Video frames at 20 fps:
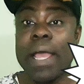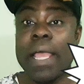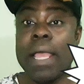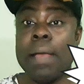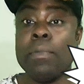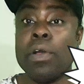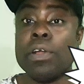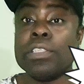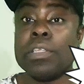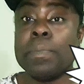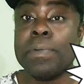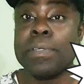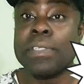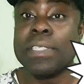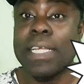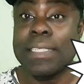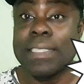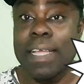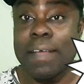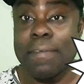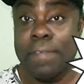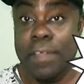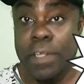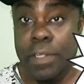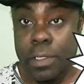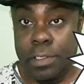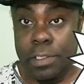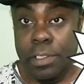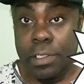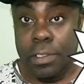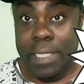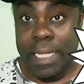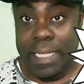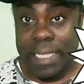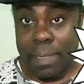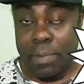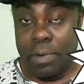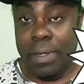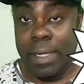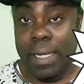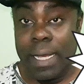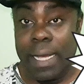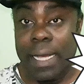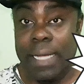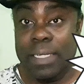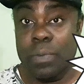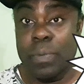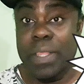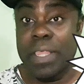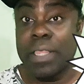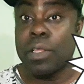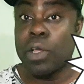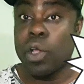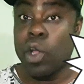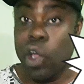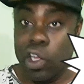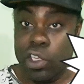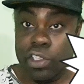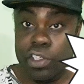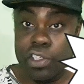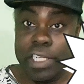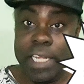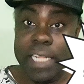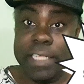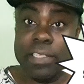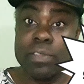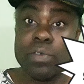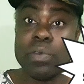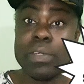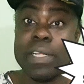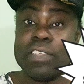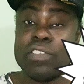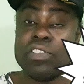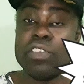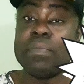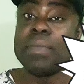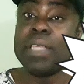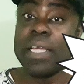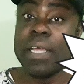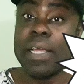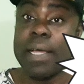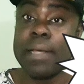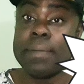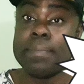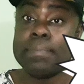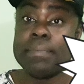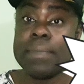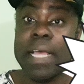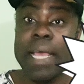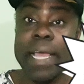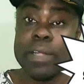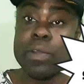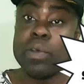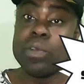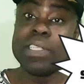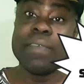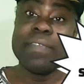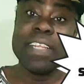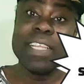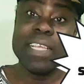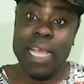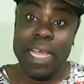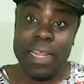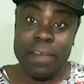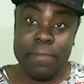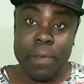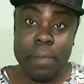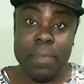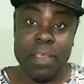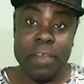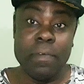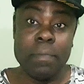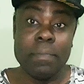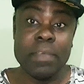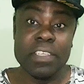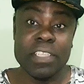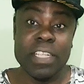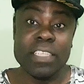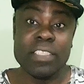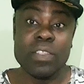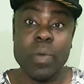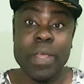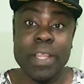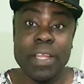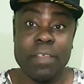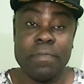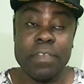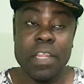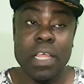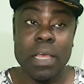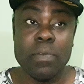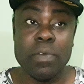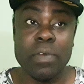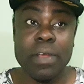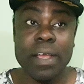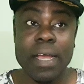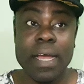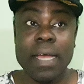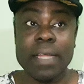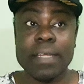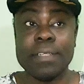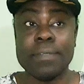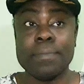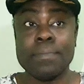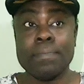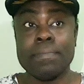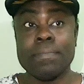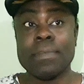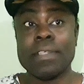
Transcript: I am going to present a video to you that I've recorded within the country that is known as Jamaica. I don't have any confirmed information as to when the video I've recorded.